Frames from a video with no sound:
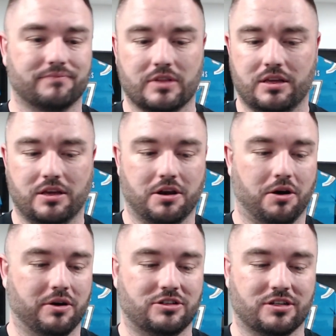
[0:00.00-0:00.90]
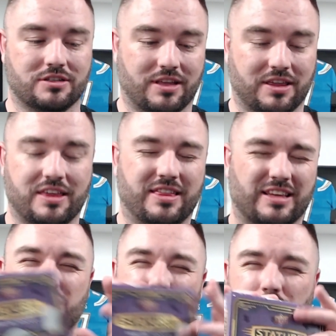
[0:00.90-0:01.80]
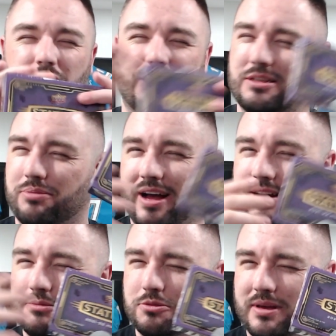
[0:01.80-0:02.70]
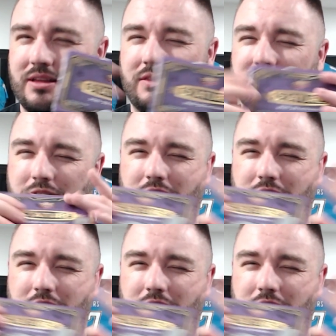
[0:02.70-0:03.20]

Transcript: you know, it's just I think this is the price that platinum should be the